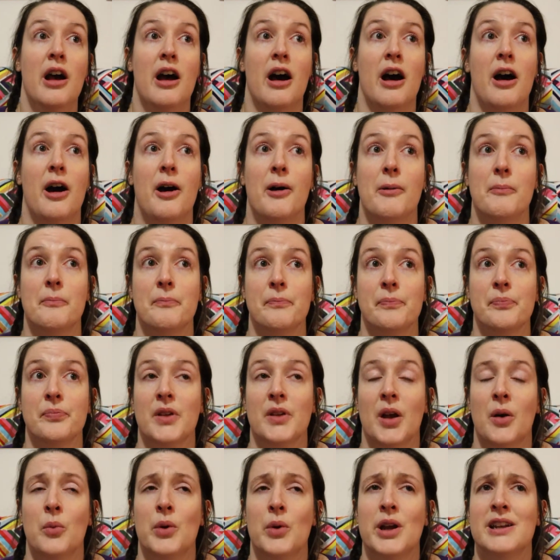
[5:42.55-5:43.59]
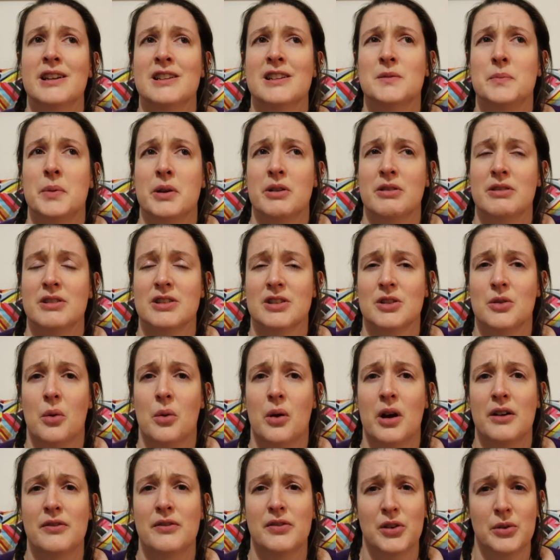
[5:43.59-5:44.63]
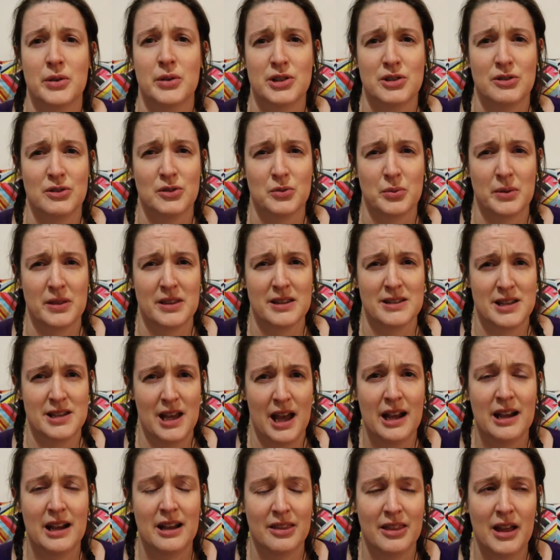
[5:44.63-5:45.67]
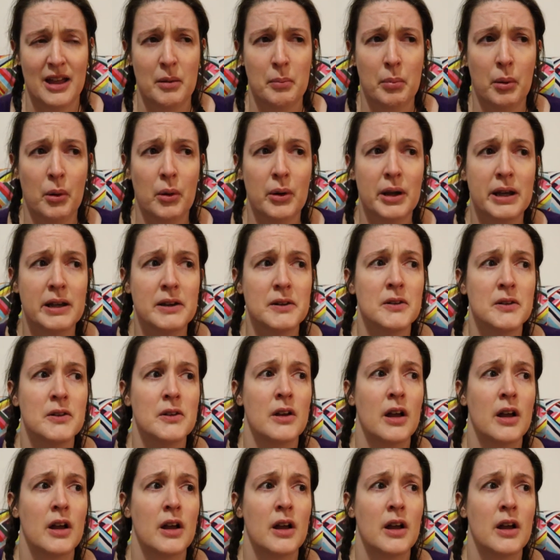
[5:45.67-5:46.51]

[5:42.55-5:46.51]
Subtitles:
And we'd experienced quite a few issues with the tech at that point.